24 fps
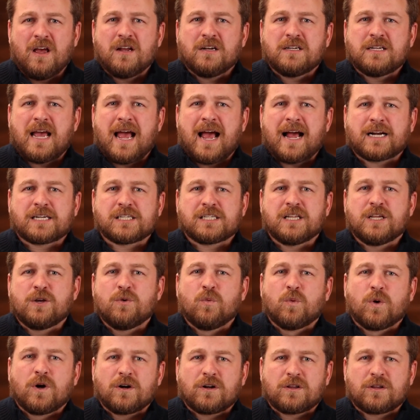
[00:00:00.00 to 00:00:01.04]
to actually
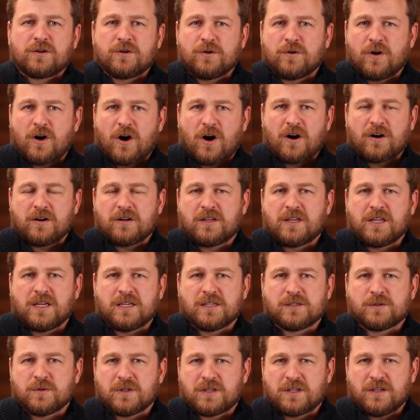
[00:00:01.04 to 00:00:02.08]
work through hard
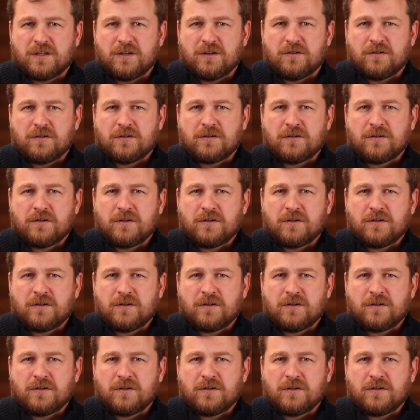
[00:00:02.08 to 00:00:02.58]
things with you.